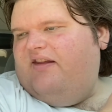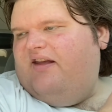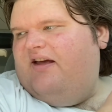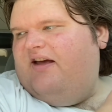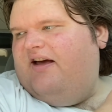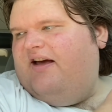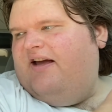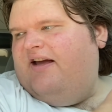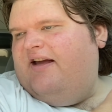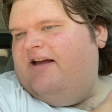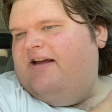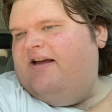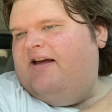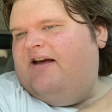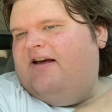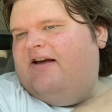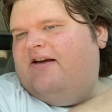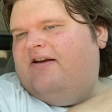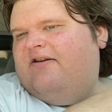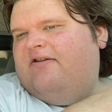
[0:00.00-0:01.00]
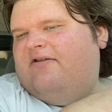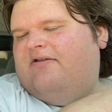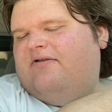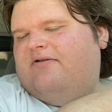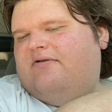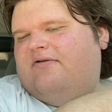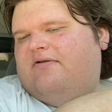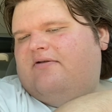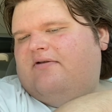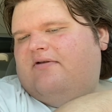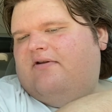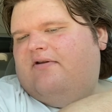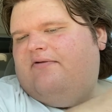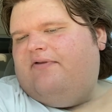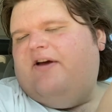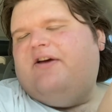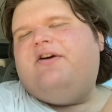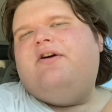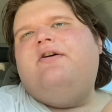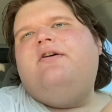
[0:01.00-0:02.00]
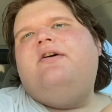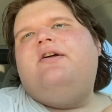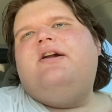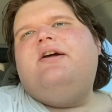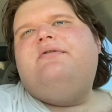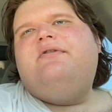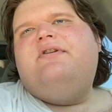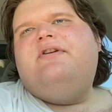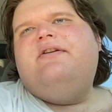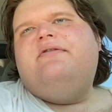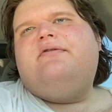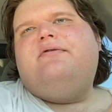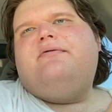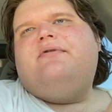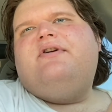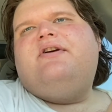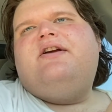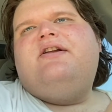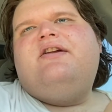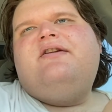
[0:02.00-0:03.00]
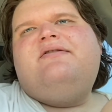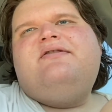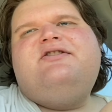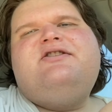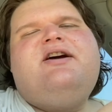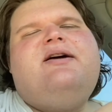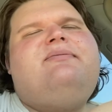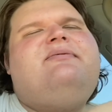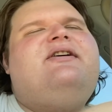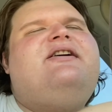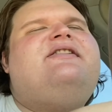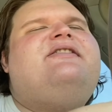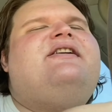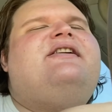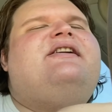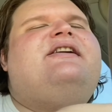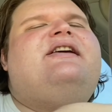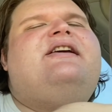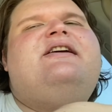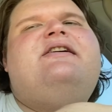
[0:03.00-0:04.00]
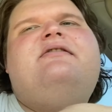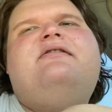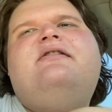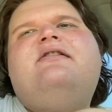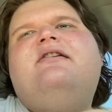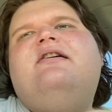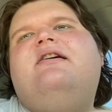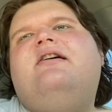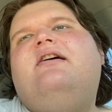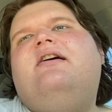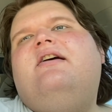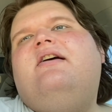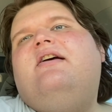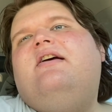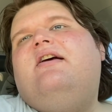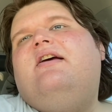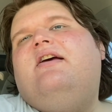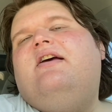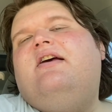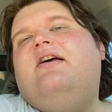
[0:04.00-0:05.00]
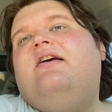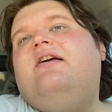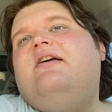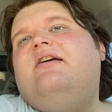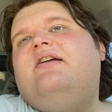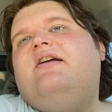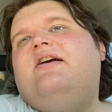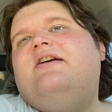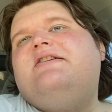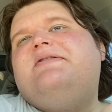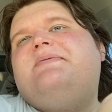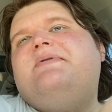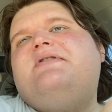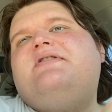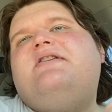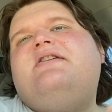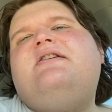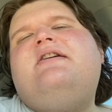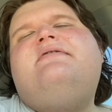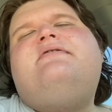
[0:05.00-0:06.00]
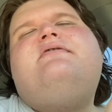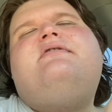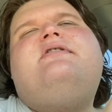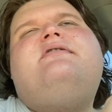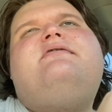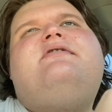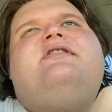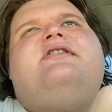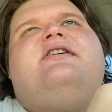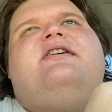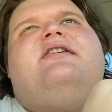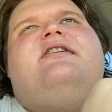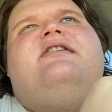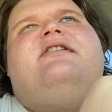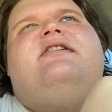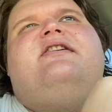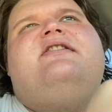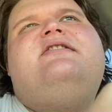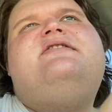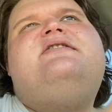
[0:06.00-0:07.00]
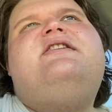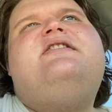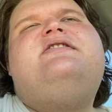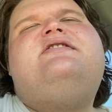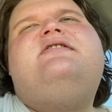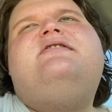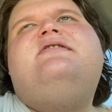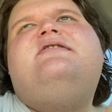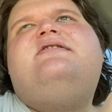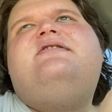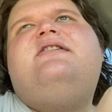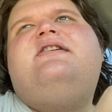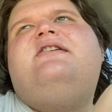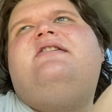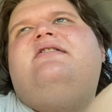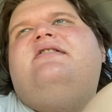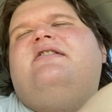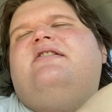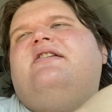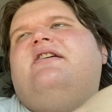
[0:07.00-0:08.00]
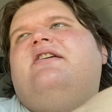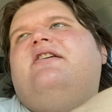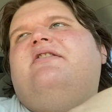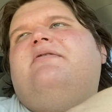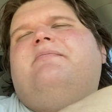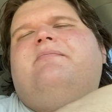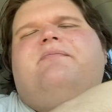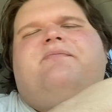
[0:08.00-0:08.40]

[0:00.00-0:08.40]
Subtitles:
If I could, I would never work in a job like that again. And I especially never want to work in a concession stand again.